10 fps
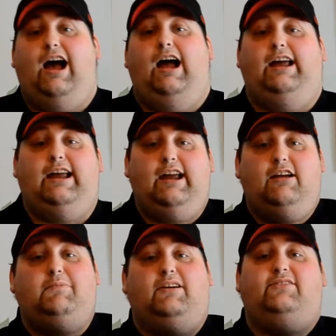I
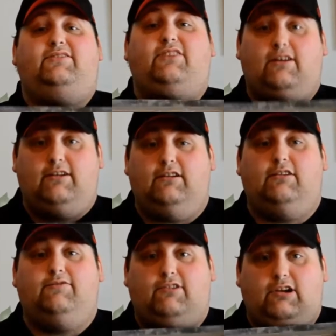am a sucker
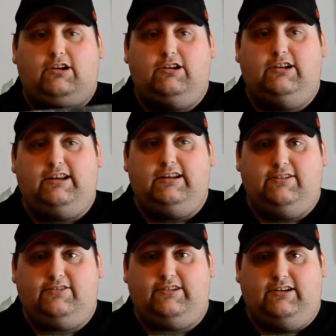for a good
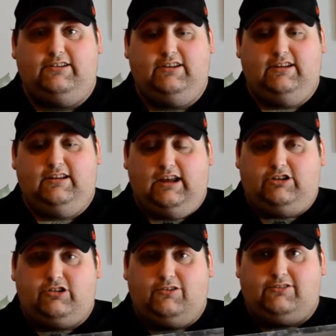insert. It
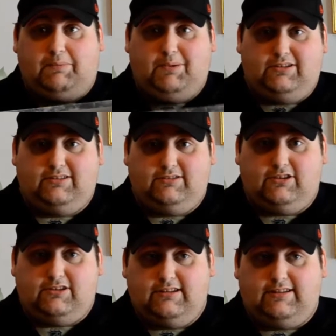shows they put,
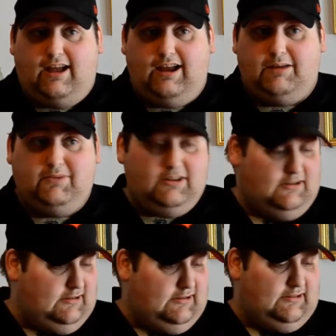took the time
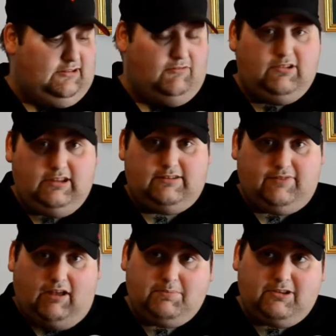to really
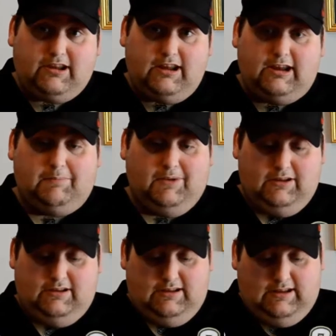develop their game
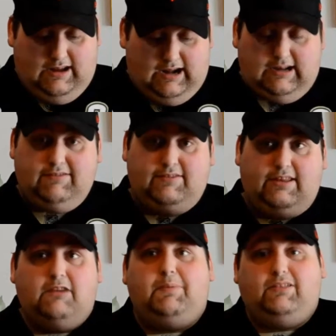and even
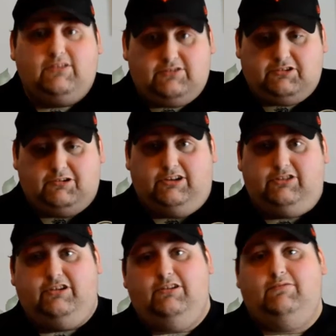think about the storage,
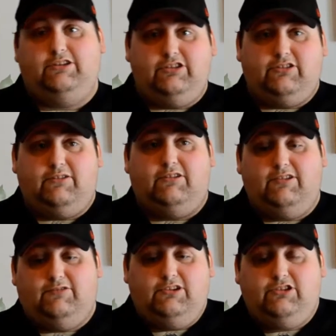which is a,
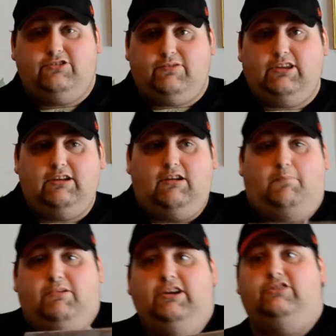which is really
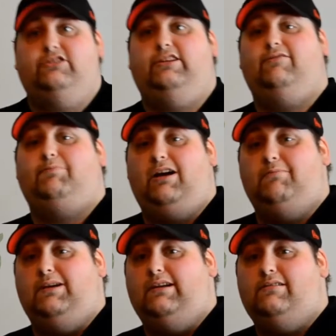appreciative by me.